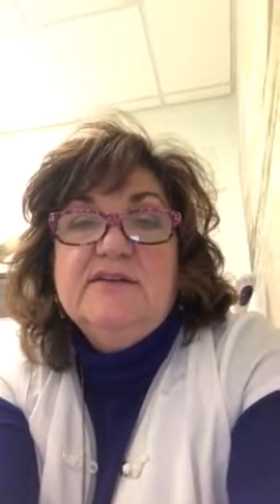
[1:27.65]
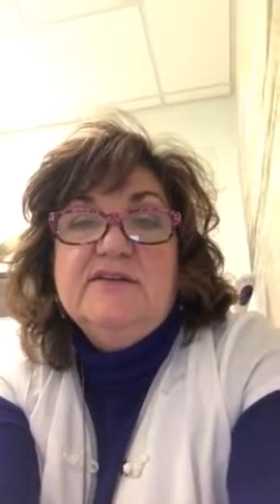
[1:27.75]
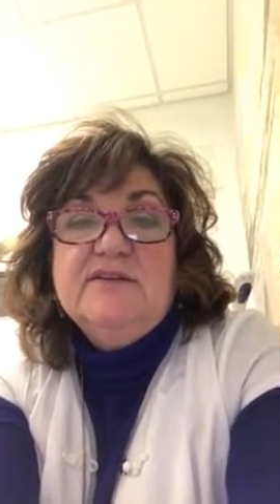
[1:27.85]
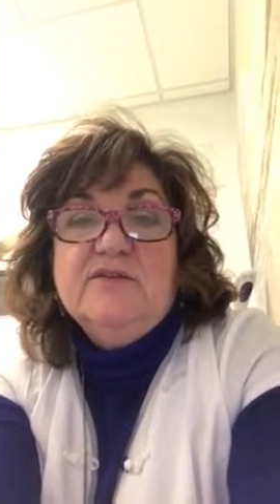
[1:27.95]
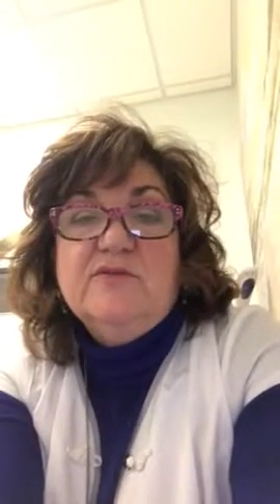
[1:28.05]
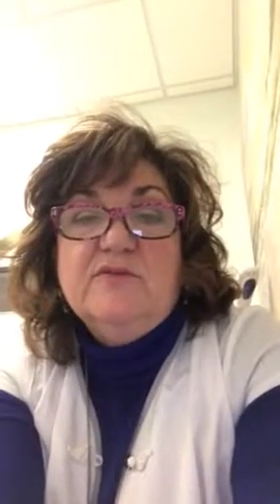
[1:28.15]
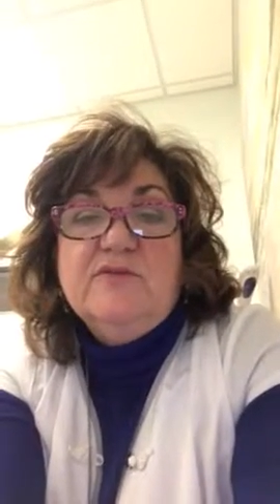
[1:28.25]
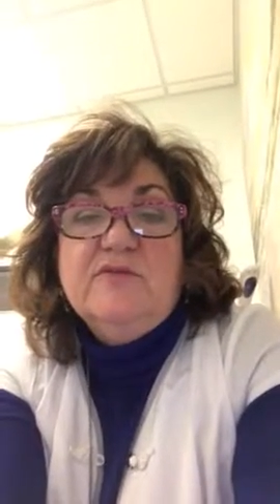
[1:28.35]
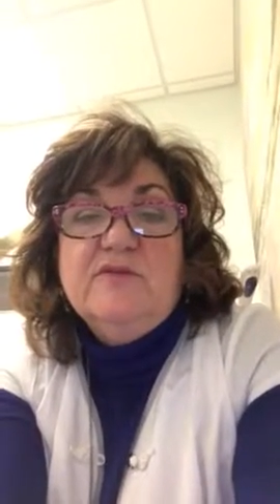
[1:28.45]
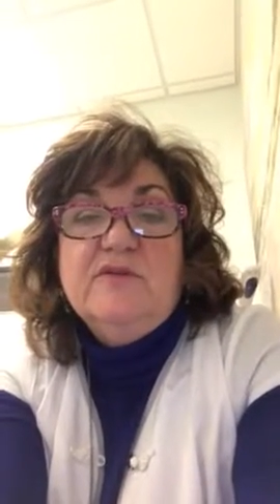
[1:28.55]
so
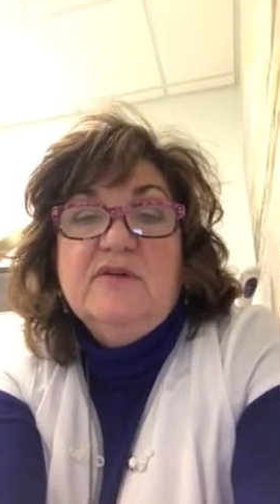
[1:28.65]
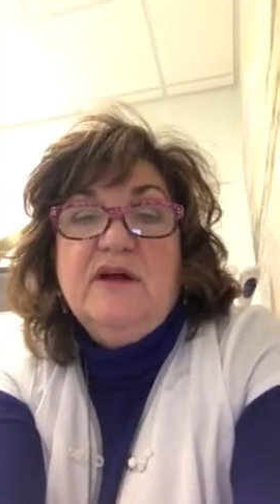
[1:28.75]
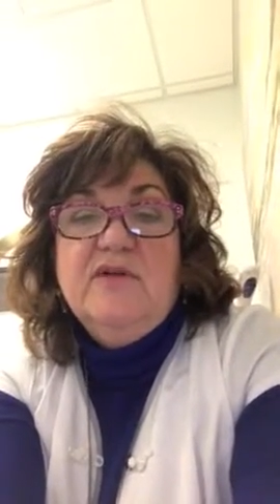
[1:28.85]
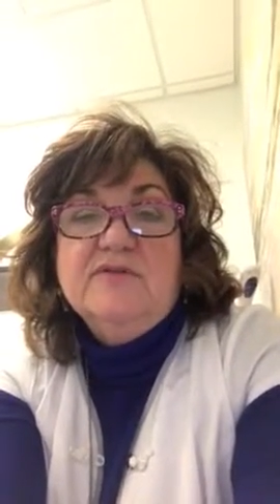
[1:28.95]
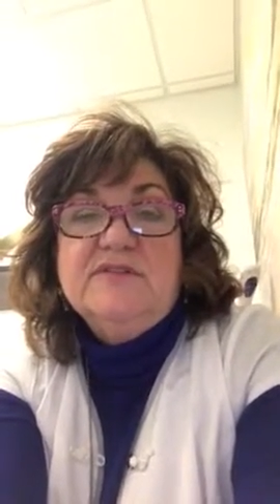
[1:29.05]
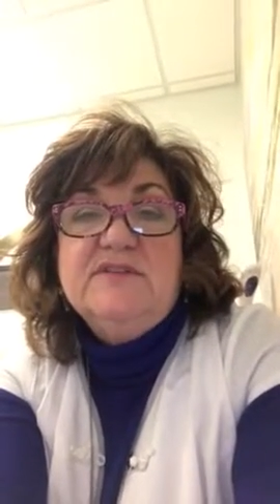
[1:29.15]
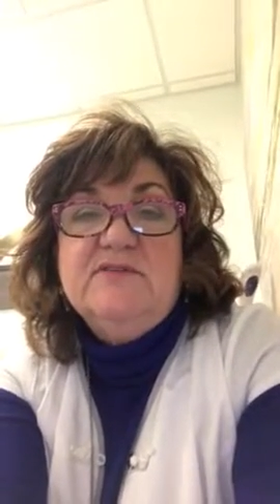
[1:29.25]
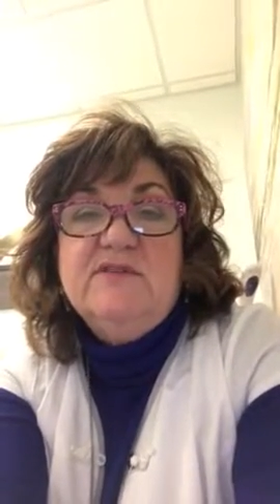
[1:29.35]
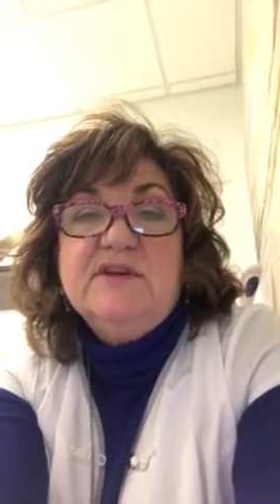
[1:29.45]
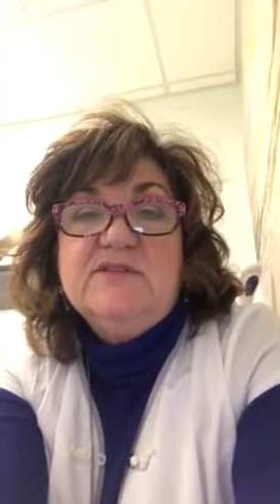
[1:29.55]
I'll see
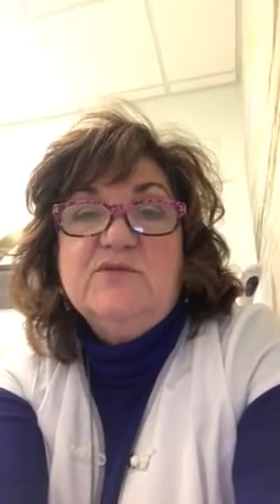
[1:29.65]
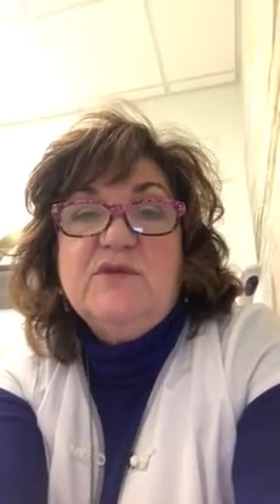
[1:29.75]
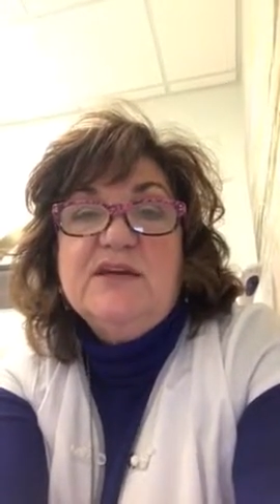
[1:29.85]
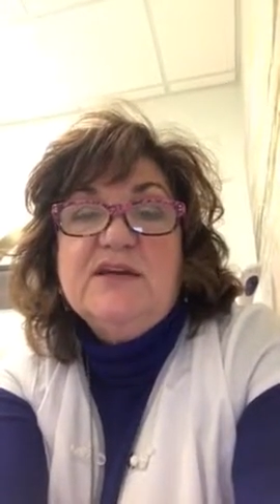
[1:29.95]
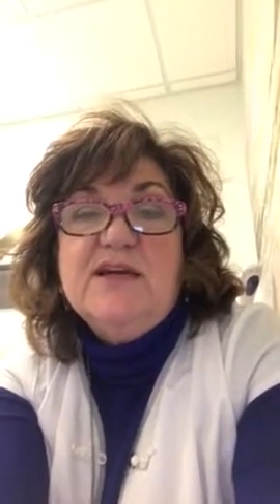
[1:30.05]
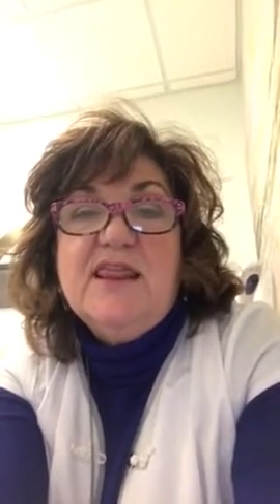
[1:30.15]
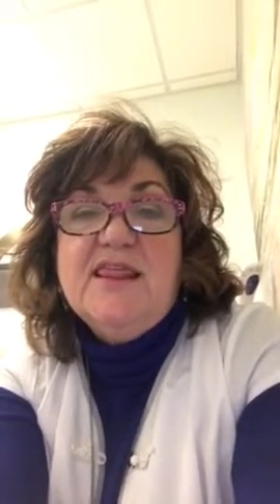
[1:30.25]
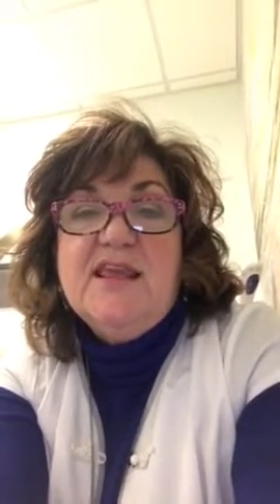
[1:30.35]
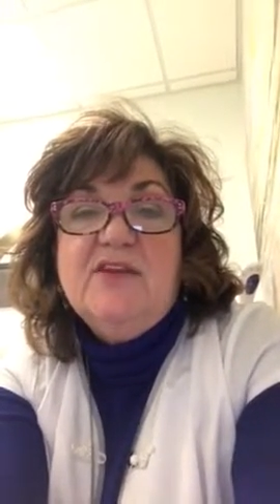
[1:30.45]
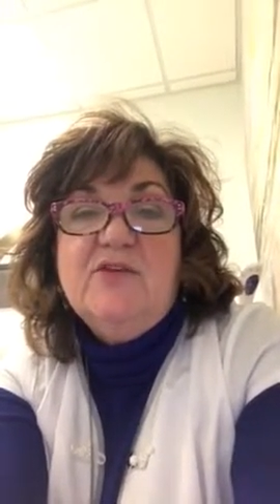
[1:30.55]
you next week.
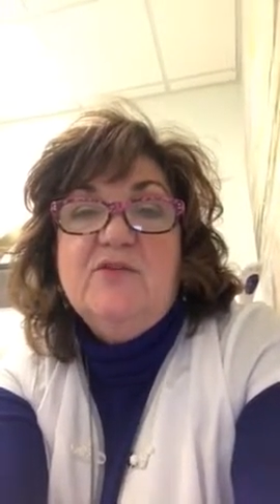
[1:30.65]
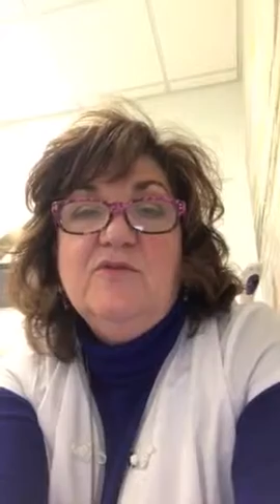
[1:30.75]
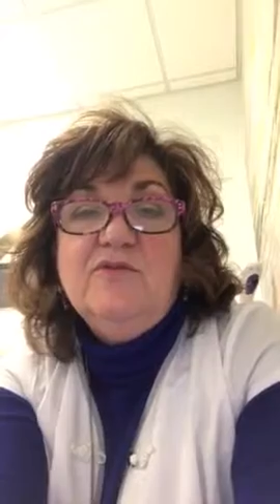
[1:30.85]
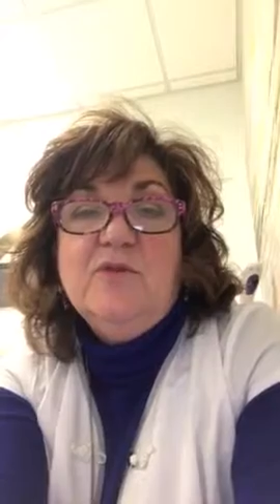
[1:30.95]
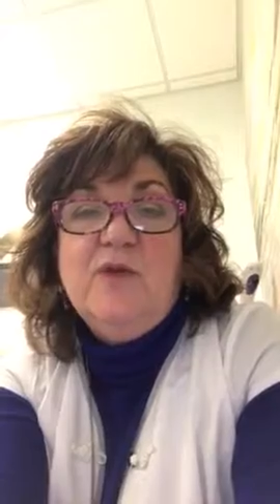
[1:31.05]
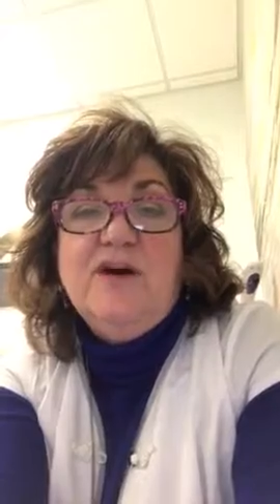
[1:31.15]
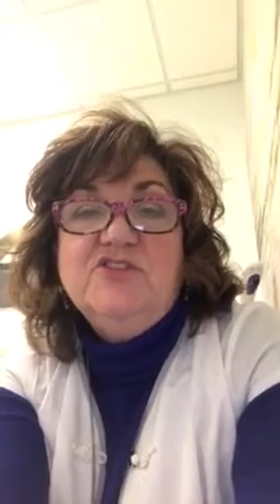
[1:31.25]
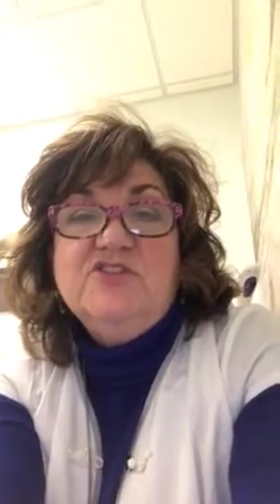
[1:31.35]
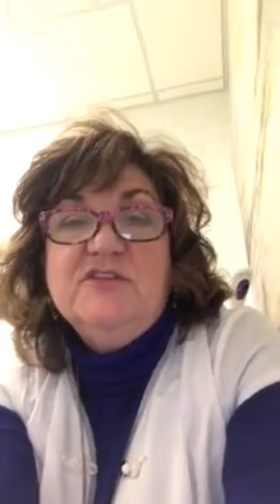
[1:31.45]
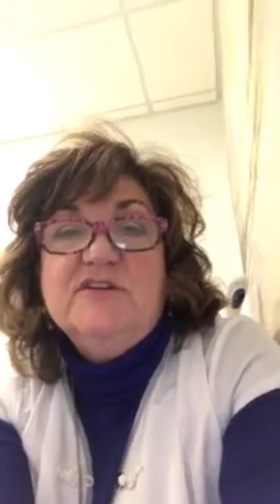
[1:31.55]
Thank you for
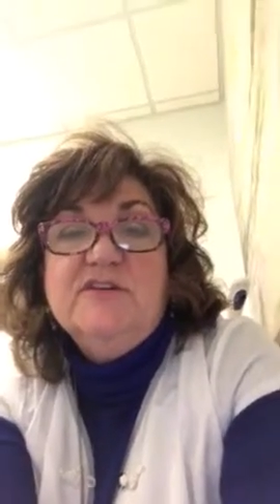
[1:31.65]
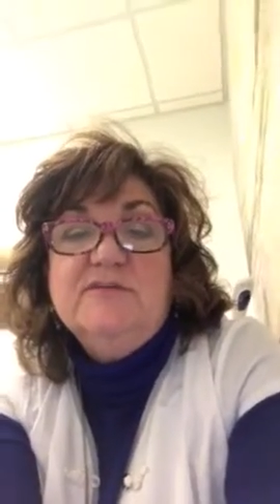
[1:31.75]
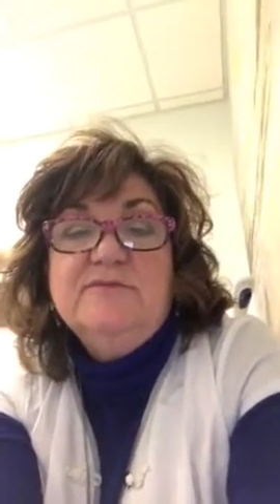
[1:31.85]
watching.